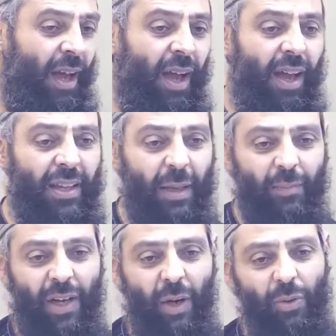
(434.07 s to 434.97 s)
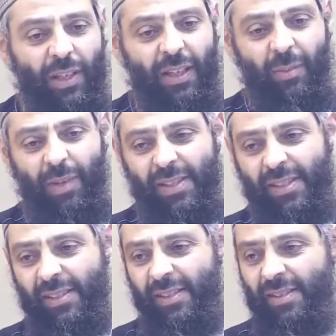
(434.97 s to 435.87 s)
I am drowning in my
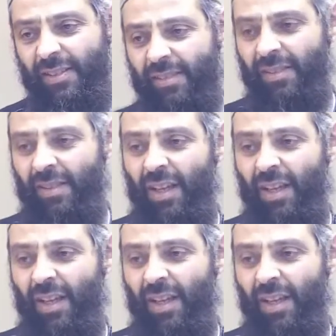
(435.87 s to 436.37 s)
sins.